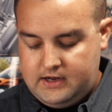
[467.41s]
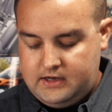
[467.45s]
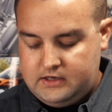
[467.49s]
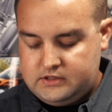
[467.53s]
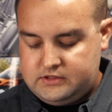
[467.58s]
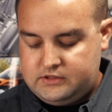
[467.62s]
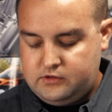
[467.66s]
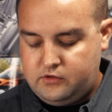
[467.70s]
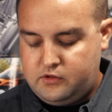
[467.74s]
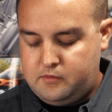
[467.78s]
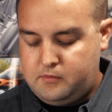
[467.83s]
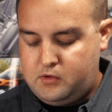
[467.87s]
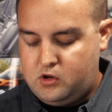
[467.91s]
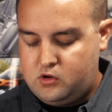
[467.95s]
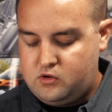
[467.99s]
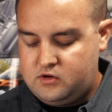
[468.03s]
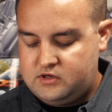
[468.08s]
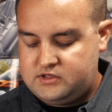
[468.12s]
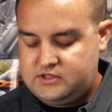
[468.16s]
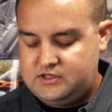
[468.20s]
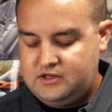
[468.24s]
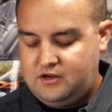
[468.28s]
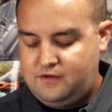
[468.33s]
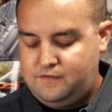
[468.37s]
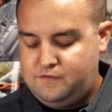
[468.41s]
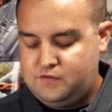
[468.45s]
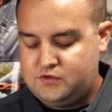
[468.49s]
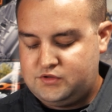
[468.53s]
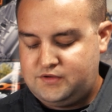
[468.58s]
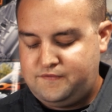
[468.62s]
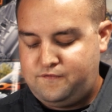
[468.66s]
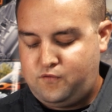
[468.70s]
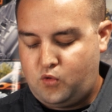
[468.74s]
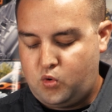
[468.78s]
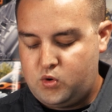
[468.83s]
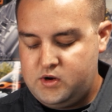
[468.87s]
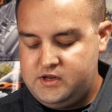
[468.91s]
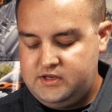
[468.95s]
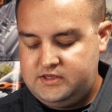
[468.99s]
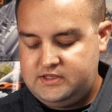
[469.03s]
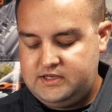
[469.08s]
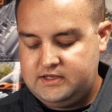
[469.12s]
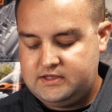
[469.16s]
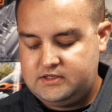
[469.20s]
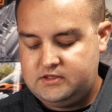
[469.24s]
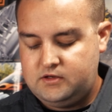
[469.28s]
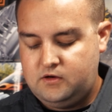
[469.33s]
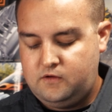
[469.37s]
So the motor itself was
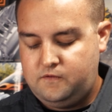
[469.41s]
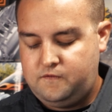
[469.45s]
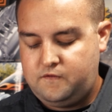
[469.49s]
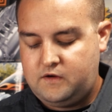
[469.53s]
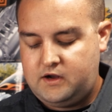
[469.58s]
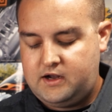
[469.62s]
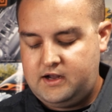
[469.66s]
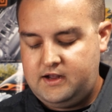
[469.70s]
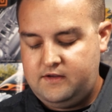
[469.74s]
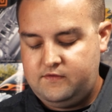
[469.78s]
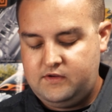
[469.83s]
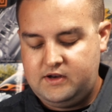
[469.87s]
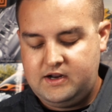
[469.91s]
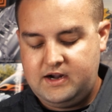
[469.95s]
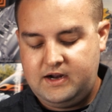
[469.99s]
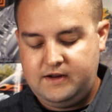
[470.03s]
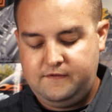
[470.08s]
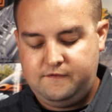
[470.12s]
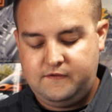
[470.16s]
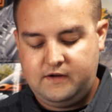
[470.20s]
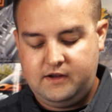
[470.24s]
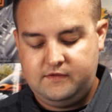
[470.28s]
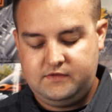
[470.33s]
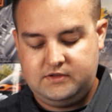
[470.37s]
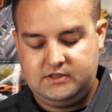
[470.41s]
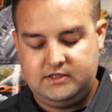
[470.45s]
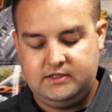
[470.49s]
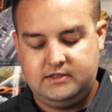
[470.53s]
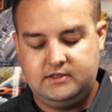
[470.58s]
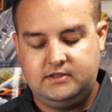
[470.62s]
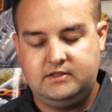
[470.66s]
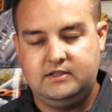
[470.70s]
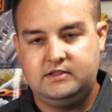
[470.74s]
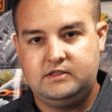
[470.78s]
$46.05 and 95 cents.